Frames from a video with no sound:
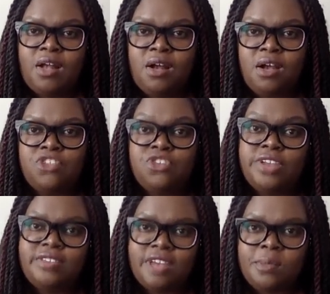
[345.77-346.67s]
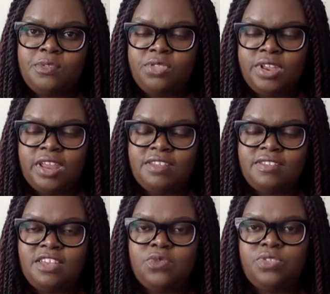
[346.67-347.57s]
are trying to come to the United
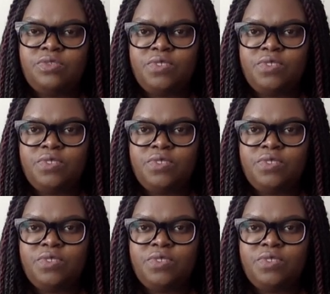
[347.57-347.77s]
States with a